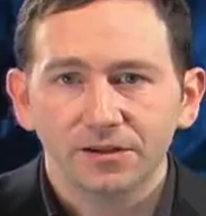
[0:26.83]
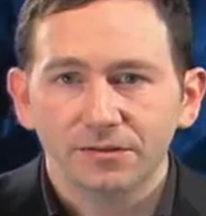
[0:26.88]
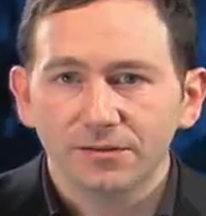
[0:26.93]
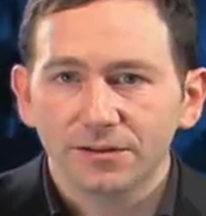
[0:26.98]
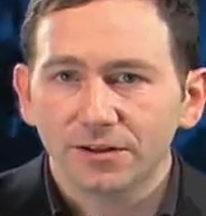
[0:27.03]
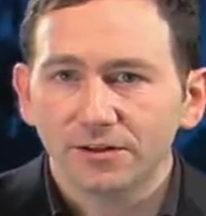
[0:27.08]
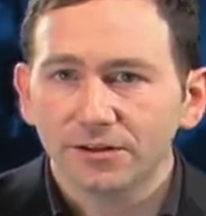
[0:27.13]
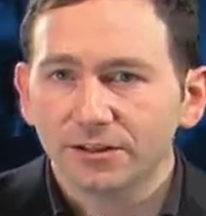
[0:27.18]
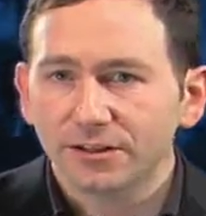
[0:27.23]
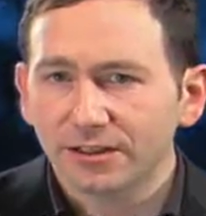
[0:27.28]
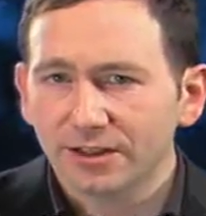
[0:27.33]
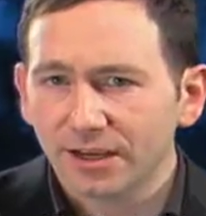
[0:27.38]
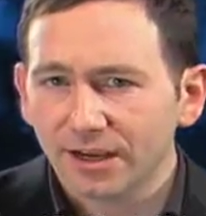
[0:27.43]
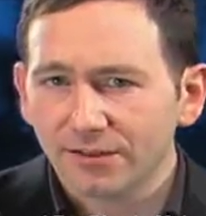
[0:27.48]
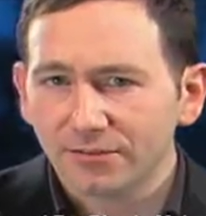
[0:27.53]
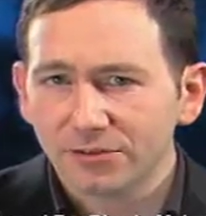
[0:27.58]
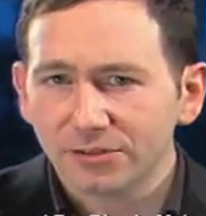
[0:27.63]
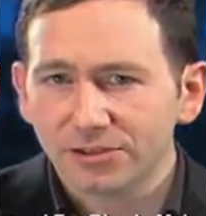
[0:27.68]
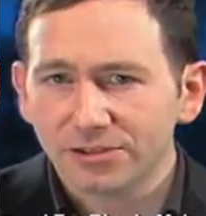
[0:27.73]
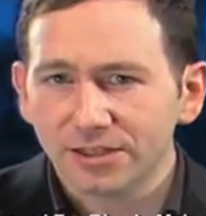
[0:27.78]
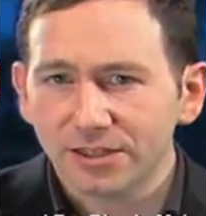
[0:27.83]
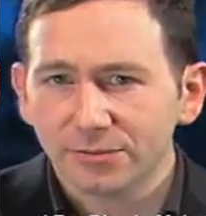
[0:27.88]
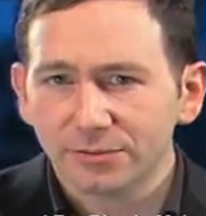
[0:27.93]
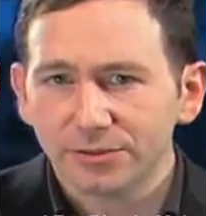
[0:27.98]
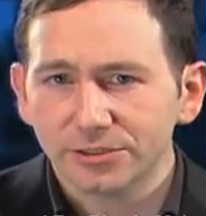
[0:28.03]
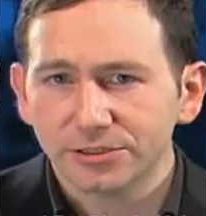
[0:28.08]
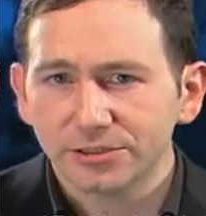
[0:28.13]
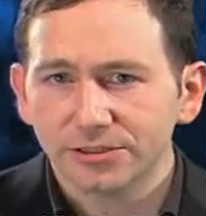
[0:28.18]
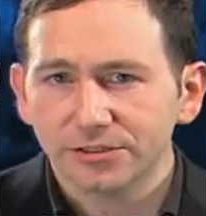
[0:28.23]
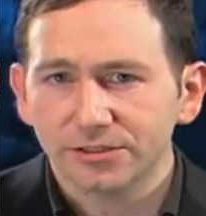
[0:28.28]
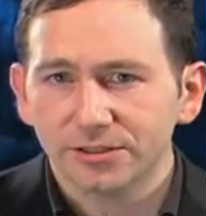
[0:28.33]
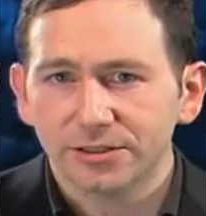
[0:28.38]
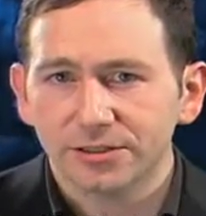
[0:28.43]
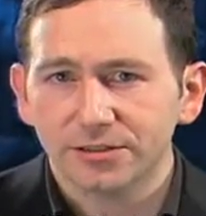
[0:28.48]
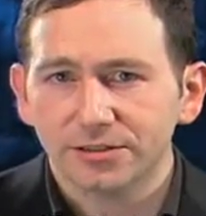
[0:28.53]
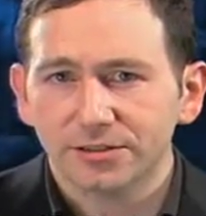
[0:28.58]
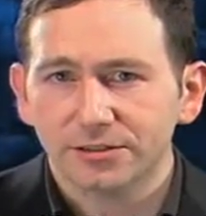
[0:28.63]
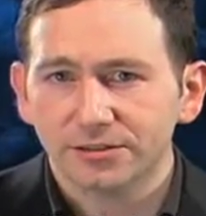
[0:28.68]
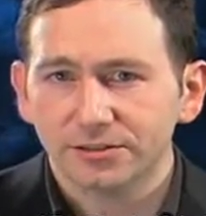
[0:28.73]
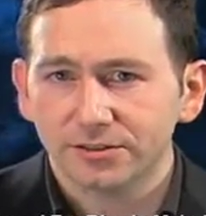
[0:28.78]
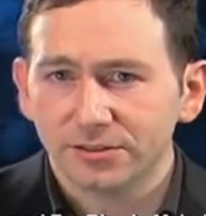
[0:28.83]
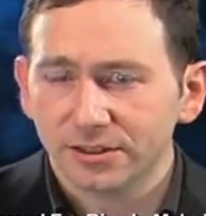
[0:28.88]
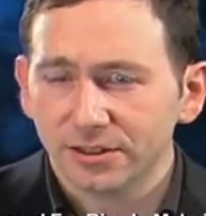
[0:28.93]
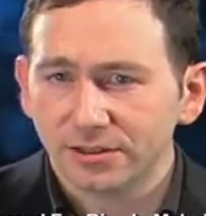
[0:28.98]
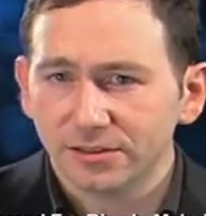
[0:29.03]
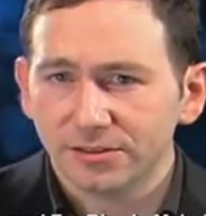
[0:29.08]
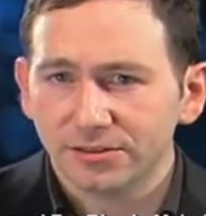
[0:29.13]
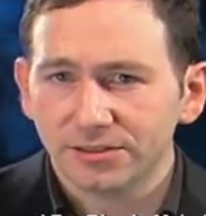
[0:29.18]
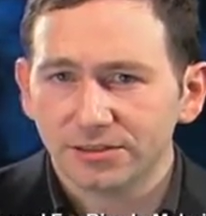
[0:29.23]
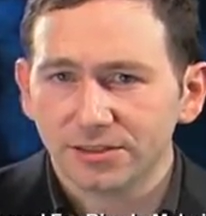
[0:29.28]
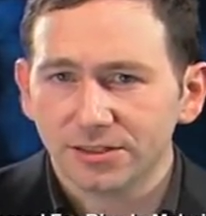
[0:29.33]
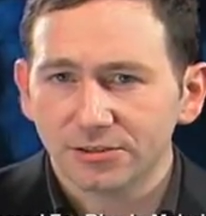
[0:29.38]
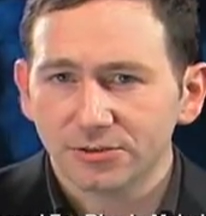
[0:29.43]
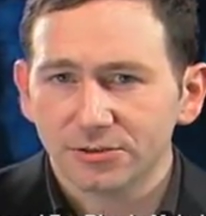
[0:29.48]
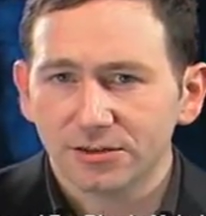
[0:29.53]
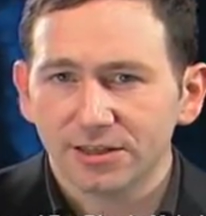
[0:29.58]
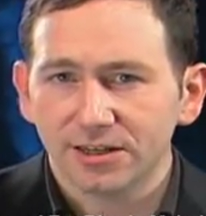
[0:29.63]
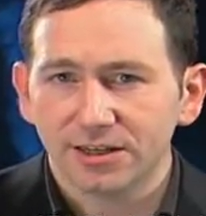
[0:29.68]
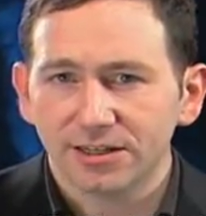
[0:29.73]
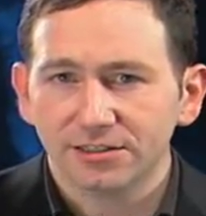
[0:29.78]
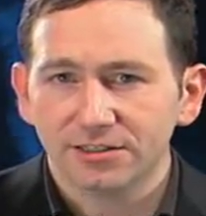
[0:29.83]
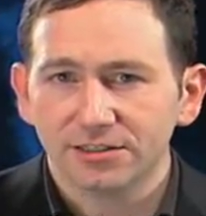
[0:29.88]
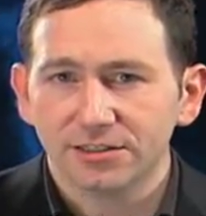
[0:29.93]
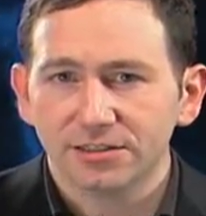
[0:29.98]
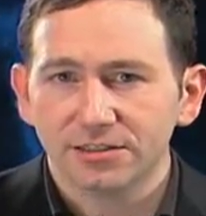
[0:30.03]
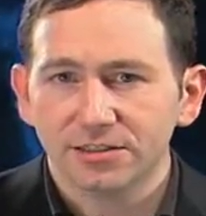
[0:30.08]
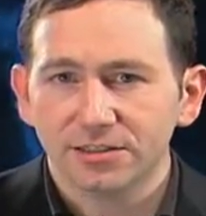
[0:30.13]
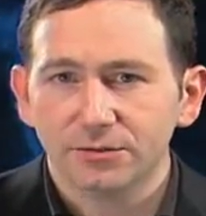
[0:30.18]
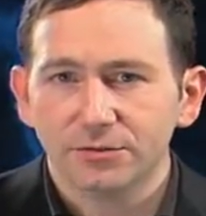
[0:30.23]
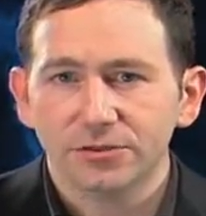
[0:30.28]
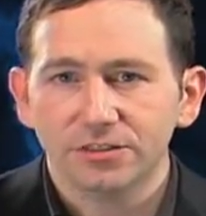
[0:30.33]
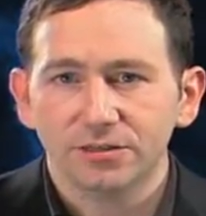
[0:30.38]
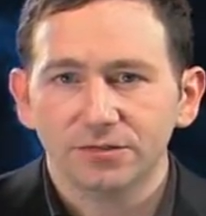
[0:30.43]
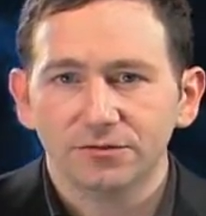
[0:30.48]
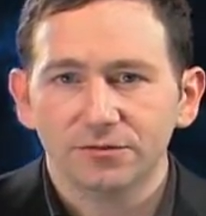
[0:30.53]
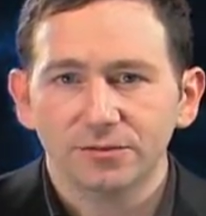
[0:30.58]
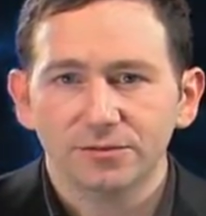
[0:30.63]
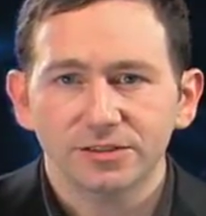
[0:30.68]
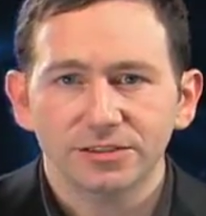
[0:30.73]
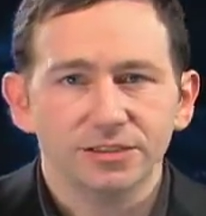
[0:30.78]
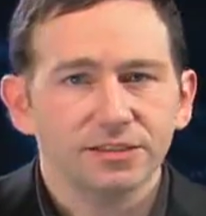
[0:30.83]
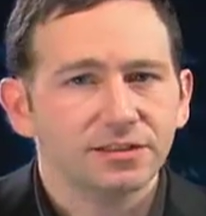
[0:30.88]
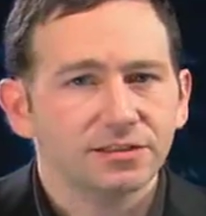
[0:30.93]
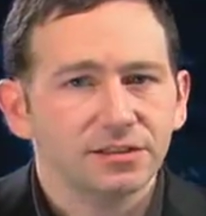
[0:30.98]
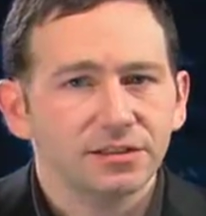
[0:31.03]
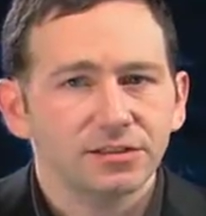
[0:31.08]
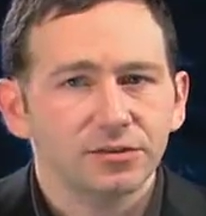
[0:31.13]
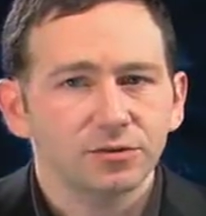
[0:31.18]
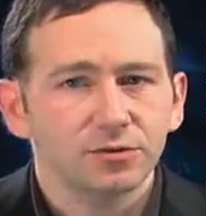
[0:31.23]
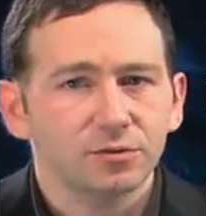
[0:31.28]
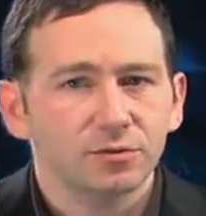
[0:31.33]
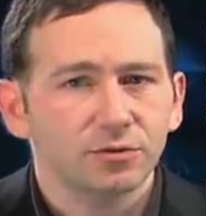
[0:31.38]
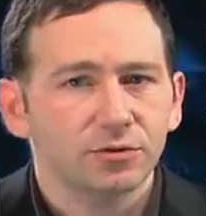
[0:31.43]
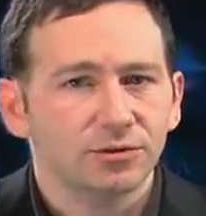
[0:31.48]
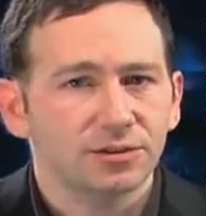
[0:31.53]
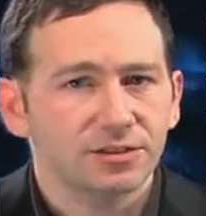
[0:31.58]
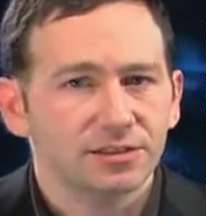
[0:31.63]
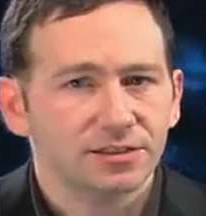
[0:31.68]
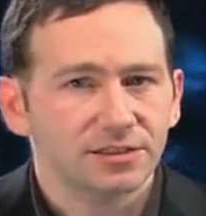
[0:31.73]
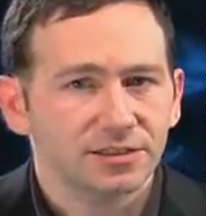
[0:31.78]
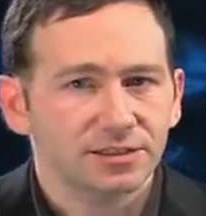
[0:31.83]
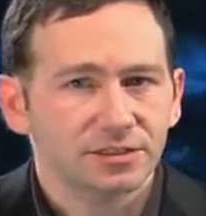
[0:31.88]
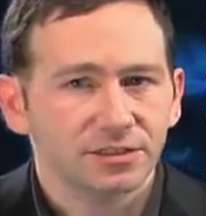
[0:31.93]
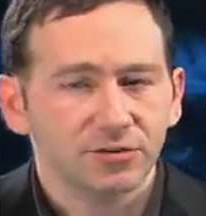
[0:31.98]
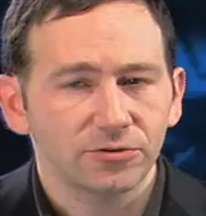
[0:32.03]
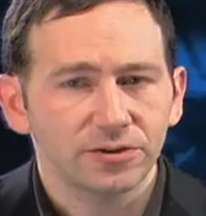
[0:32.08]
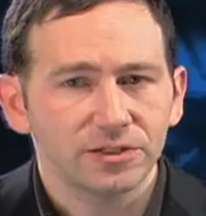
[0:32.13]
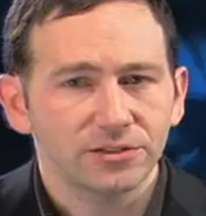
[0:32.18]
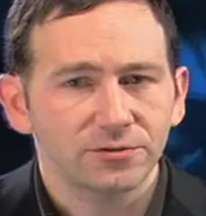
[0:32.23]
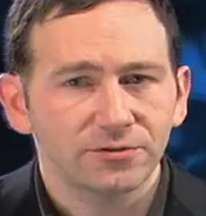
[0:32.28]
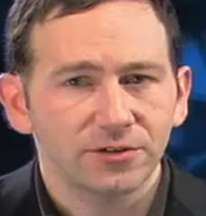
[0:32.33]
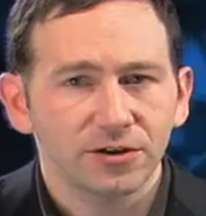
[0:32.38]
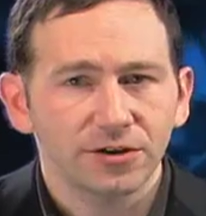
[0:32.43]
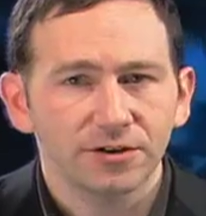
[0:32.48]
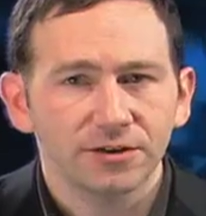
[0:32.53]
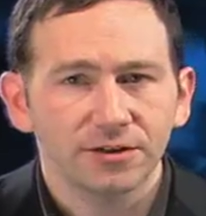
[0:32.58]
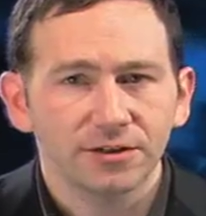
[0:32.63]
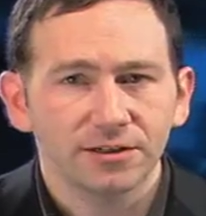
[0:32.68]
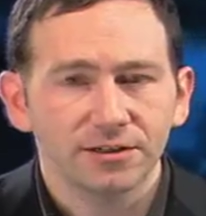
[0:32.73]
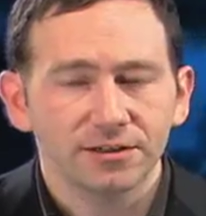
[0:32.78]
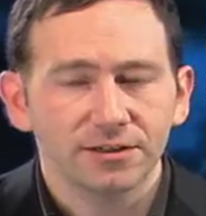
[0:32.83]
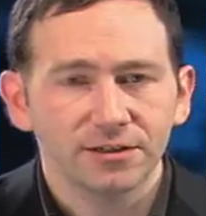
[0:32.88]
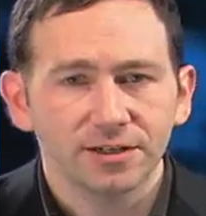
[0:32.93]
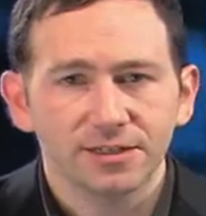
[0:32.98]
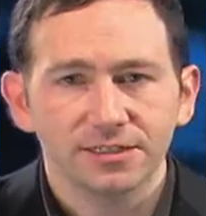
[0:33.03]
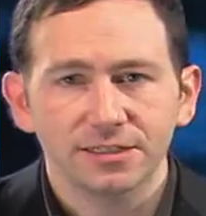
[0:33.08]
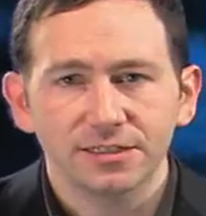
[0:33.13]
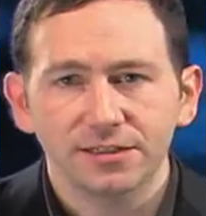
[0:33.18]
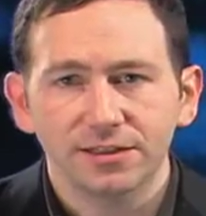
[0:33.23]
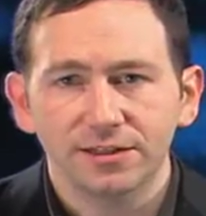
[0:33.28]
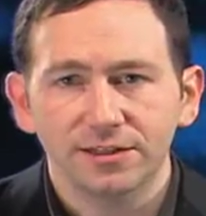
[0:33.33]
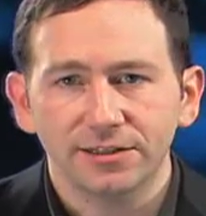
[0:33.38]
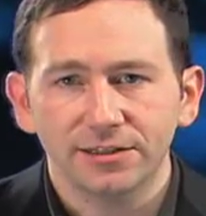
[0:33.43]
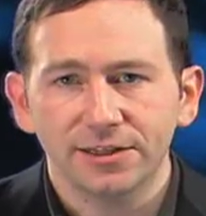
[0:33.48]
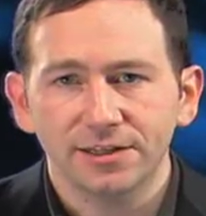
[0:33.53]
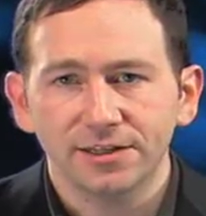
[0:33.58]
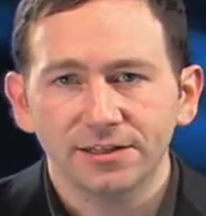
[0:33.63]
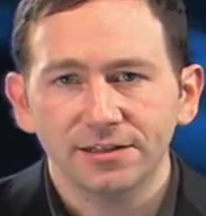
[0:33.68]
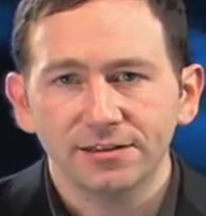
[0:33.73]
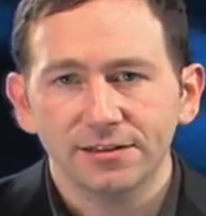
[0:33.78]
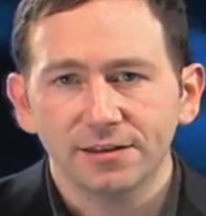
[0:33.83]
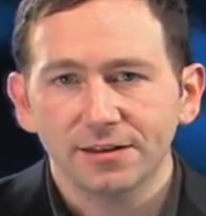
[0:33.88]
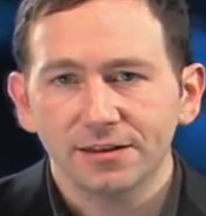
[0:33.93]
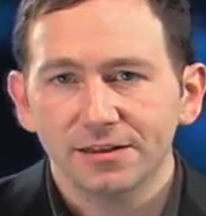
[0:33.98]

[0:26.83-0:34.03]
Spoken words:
found that the average temperature in the Kenyan Central Highlands had risen from 62.6 degrees Fahrenheit in 1989